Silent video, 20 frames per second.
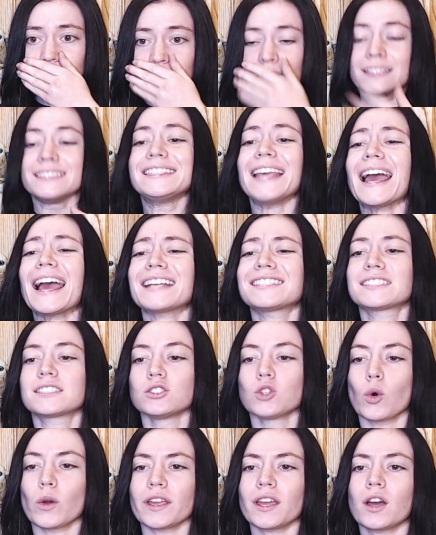Yes,
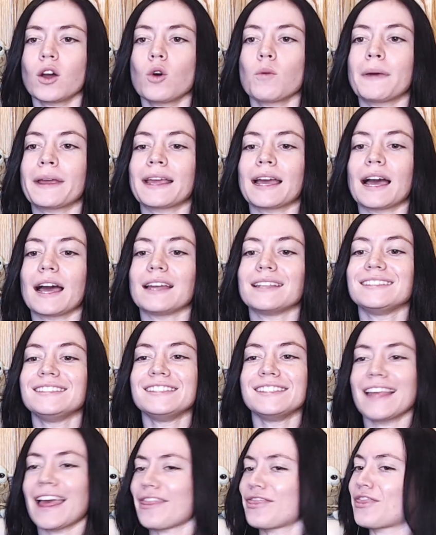Noya! Oh my god.
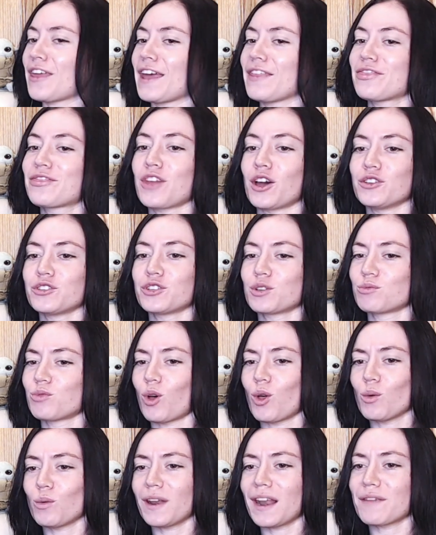Yeah, that thunder
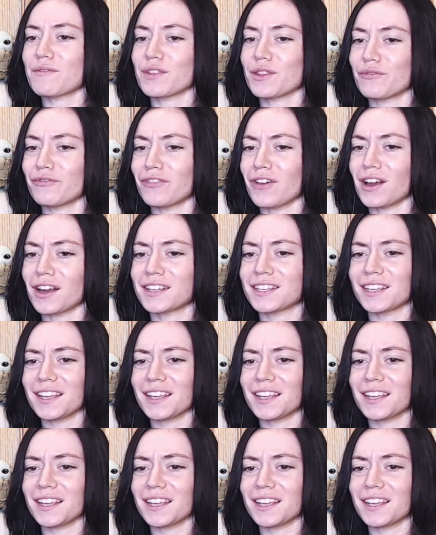roll, whatever the fuck.